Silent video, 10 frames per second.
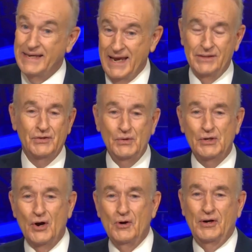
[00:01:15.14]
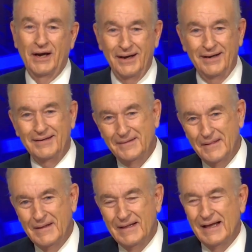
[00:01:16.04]
can't do yoga.
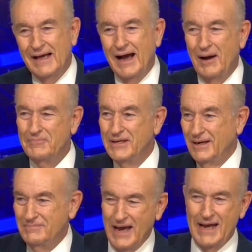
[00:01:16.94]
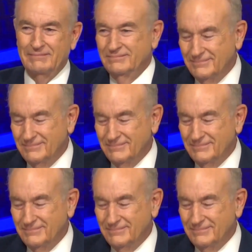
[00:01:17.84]
I mean, I'm not